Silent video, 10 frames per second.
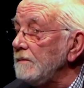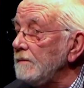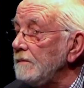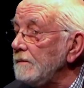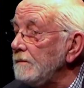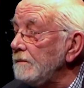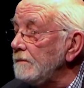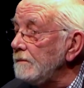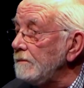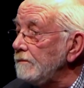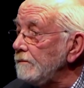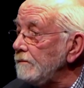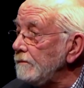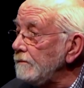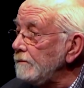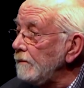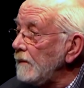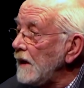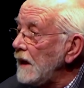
Nobody speaks.